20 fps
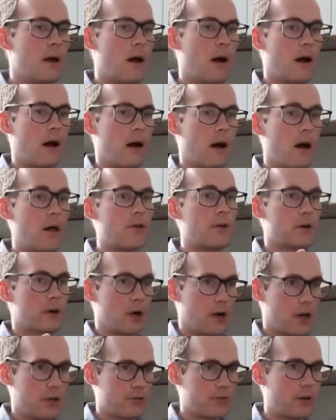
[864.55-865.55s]
Other
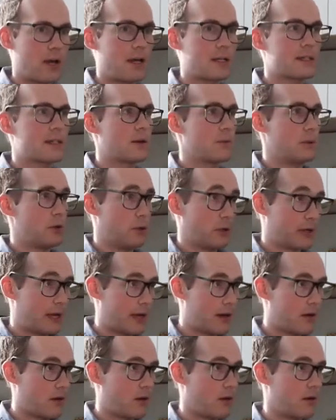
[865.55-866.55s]
contrast that we look
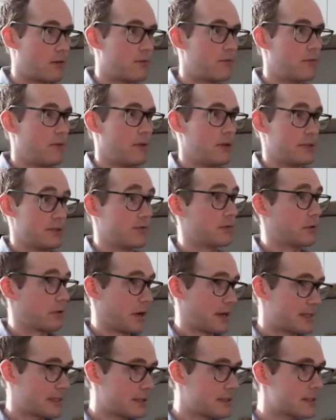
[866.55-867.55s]
at is
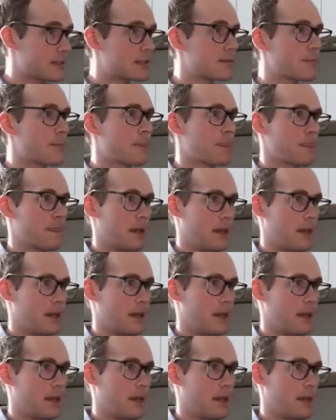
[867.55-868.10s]
fluorescence.